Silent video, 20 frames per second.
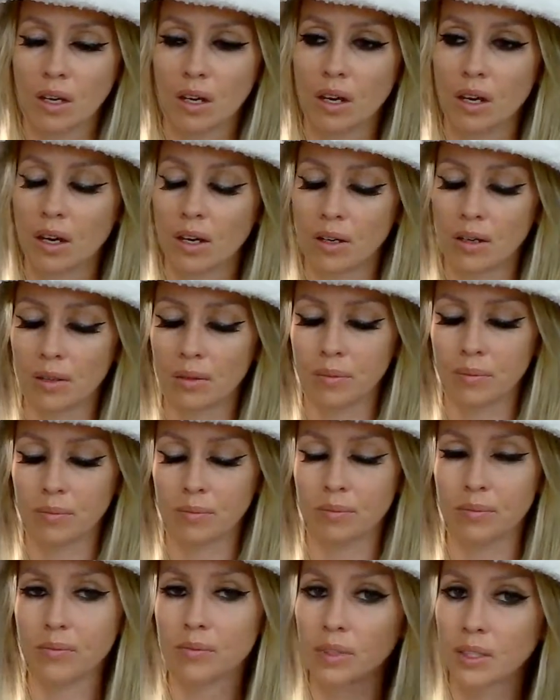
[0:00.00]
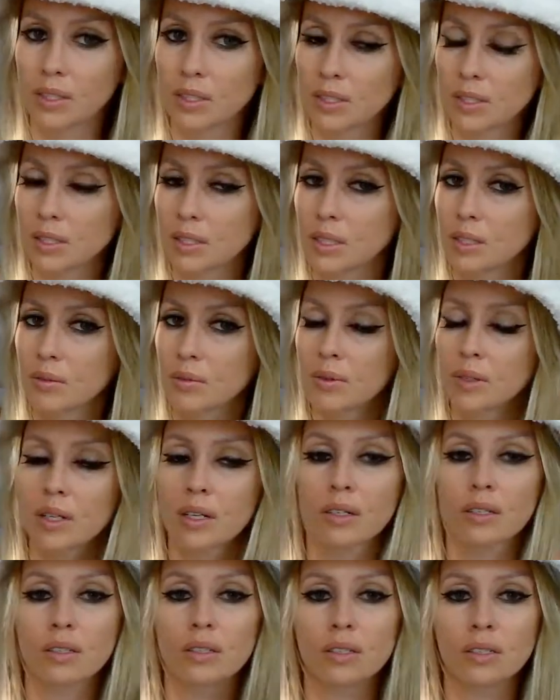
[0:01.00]
Um, let's see what
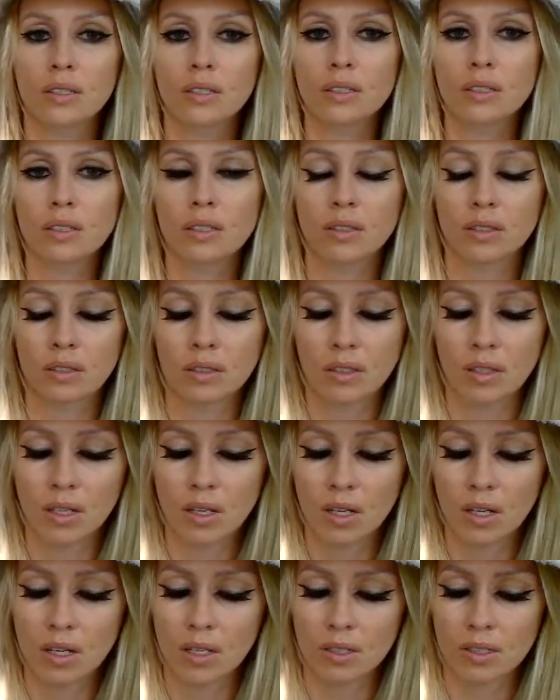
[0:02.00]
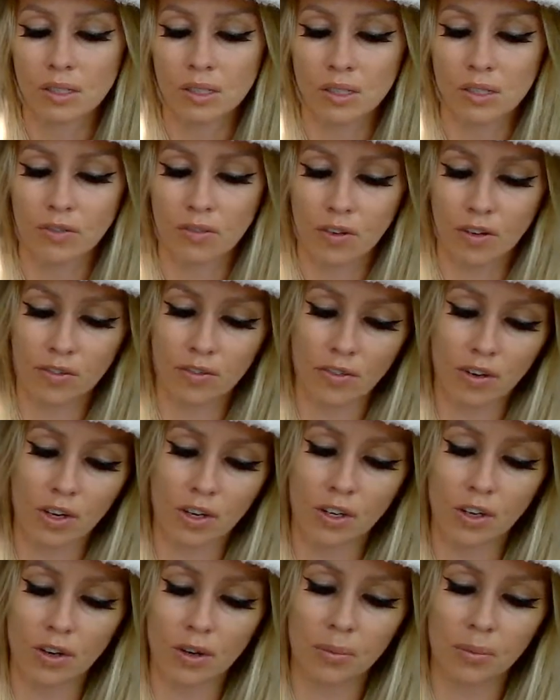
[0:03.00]
else. This is for
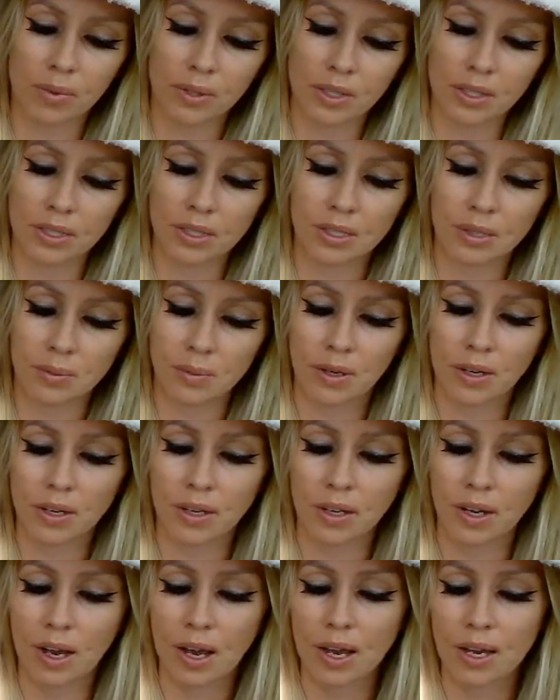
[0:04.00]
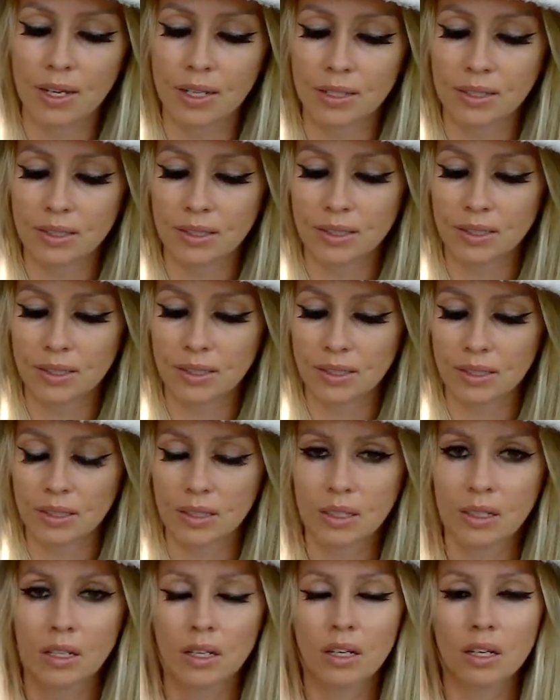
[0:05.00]
Virgo. Please, spirit guides,
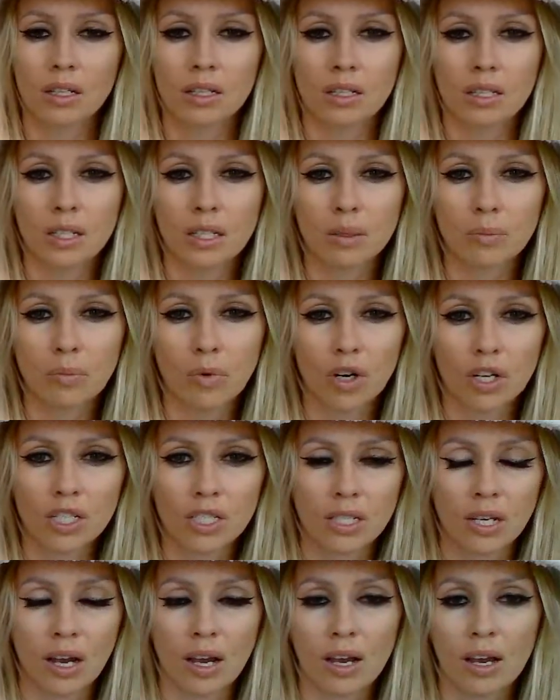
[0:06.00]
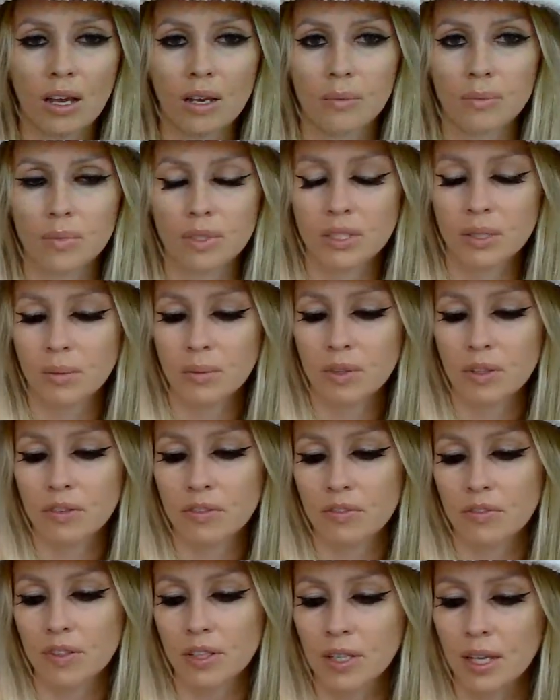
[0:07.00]
need more time. Some of you
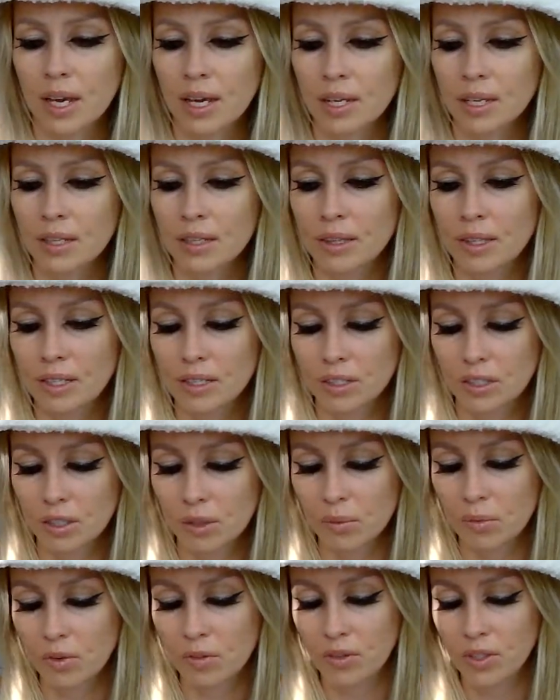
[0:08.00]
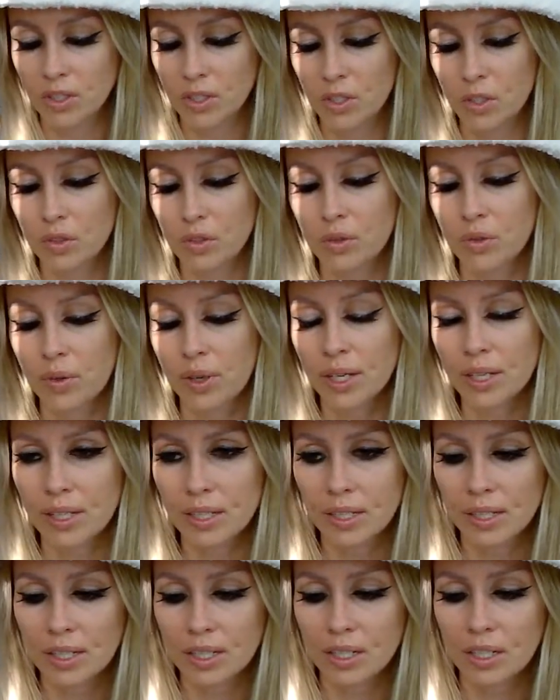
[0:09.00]
feel like things are moving too
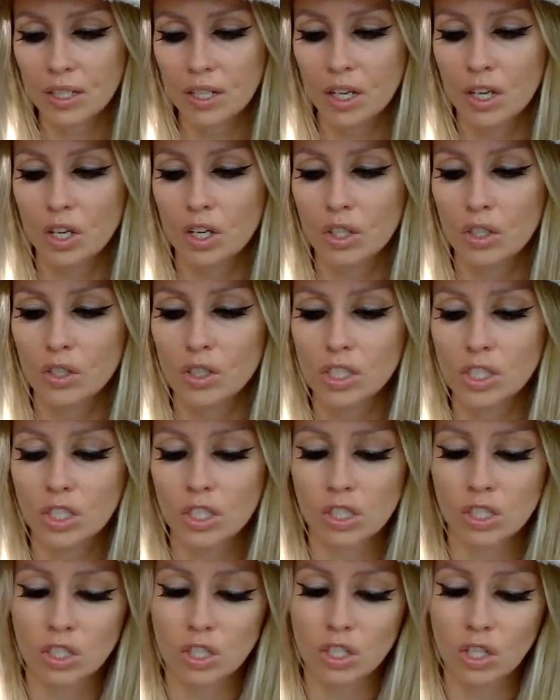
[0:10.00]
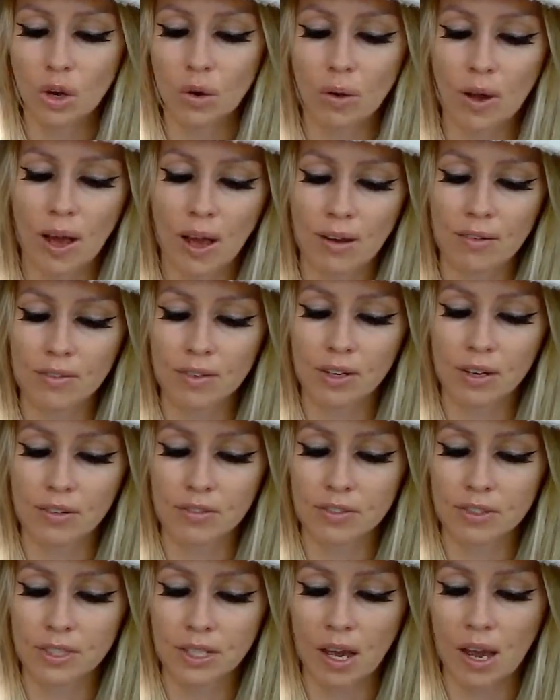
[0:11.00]
quickly. You just don't have
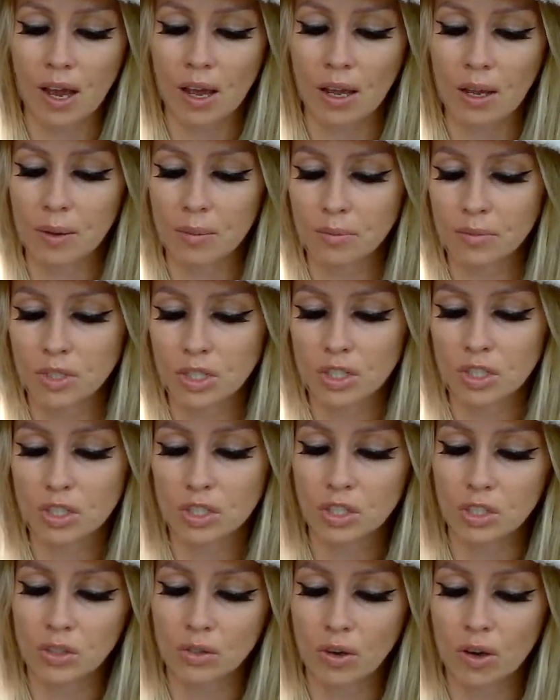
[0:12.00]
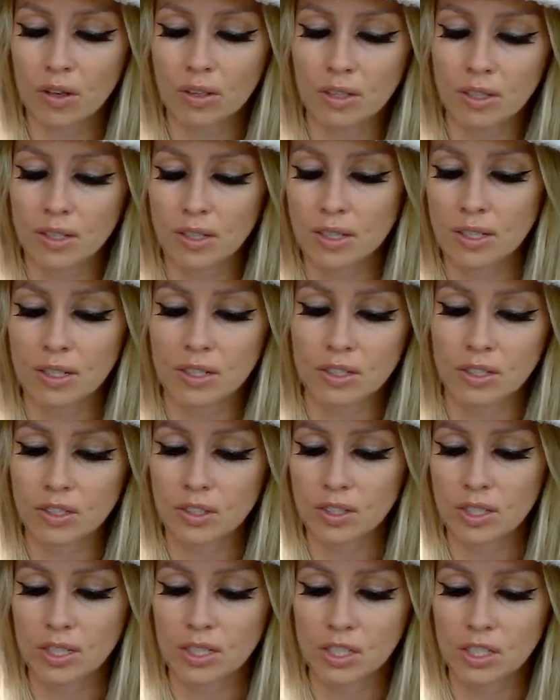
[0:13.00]
enough time to do all the things
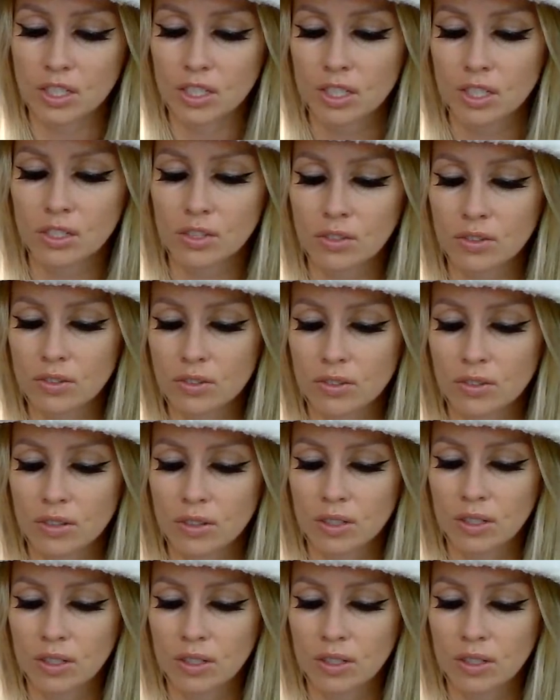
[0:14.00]
you need to do